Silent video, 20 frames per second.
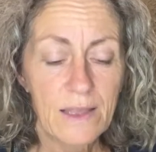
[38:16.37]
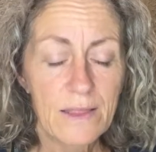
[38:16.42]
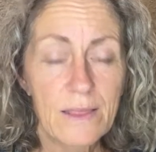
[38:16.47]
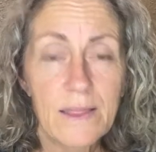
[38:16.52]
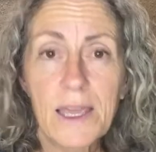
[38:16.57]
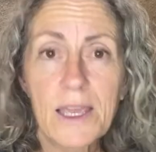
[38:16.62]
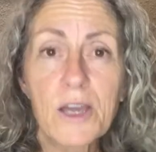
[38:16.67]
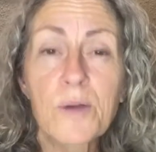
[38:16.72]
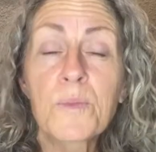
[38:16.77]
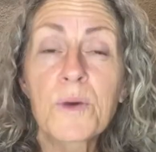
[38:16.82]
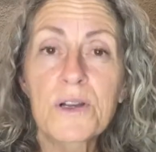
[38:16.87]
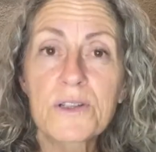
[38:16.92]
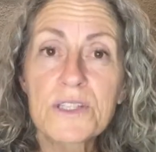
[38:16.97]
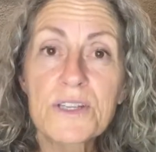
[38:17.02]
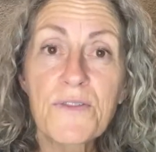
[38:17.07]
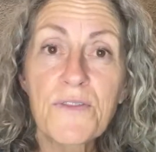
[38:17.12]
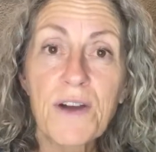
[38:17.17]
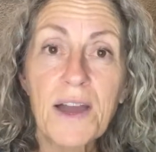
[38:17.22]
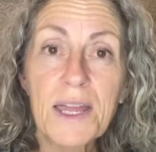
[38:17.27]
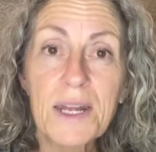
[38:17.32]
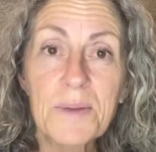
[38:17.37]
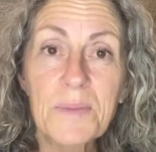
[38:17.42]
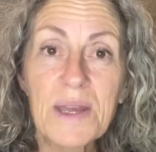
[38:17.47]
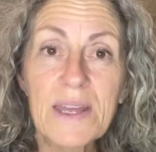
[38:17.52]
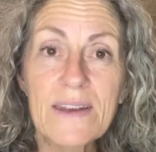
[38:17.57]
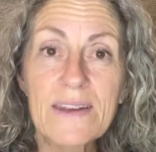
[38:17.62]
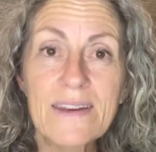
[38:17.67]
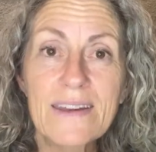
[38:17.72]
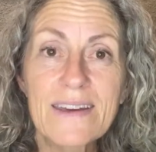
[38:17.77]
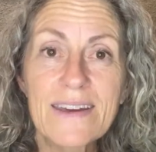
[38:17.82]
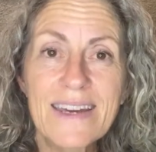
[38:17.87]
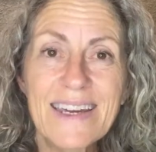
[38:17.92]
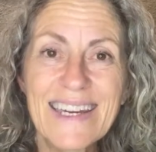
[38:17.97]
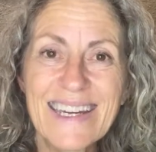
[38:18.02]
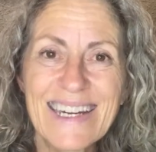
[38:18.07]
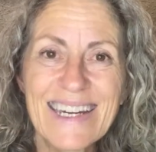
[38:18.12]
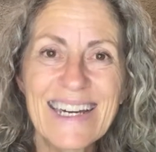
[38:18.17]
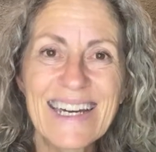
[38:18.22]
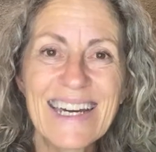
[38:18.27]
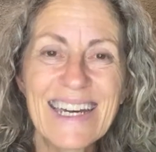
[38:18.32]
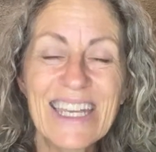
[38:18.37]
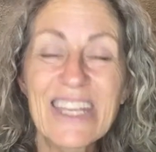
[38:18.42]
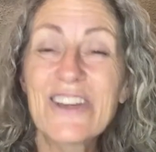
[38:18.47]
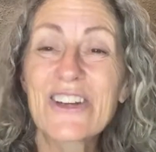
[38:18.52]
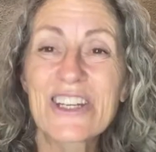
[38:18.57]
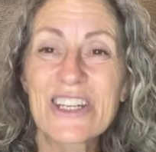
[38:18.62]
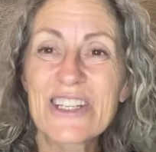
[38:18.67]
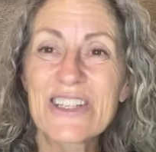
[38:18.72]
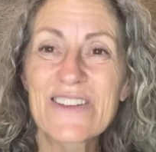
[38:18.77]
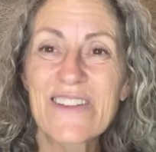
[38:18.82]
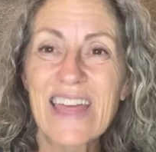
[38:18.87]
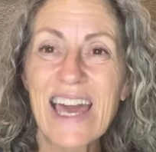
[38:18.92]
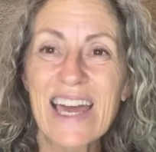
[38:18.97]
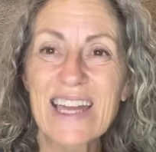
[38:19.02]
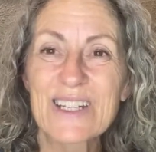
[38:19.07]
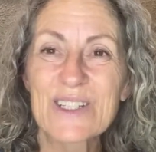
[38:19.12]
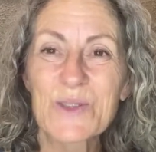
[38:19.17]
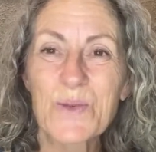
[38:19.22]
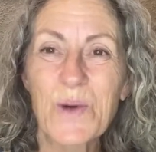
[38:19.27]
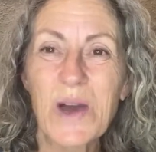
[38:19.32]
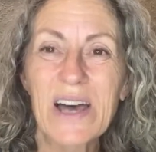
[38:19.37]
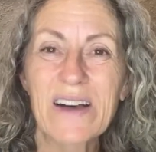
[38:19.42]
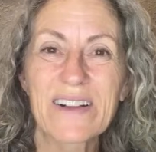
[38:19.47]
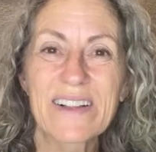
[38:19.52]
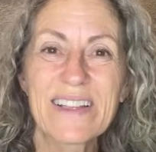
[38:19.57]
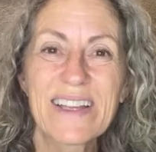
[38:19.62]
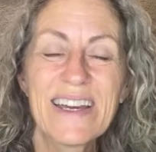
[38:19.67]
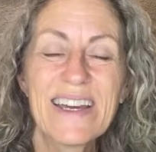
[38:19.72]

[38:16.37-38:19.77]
multivitamin. You can do that as well.